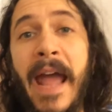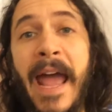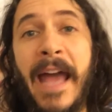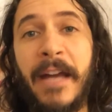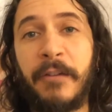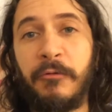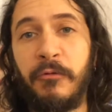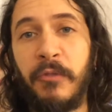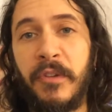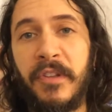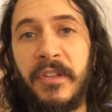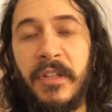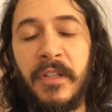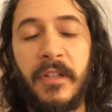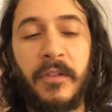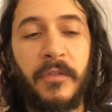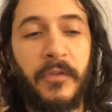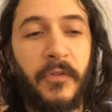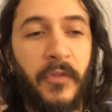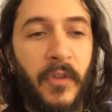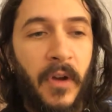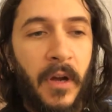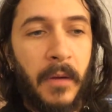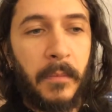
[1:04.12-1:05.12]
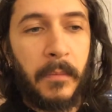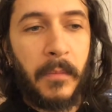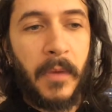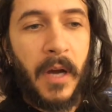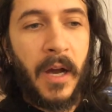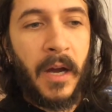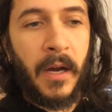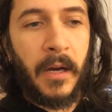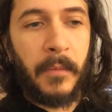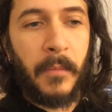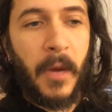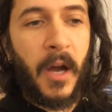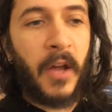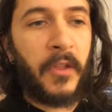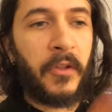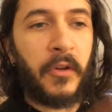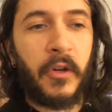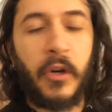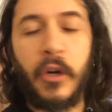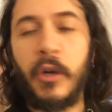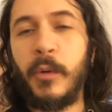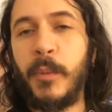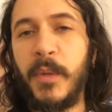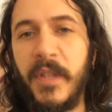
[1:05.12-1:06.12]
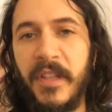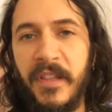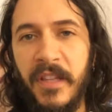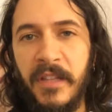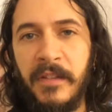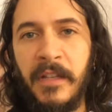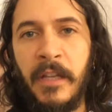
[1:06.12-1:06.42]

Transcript: actresses from um, other Erwin C.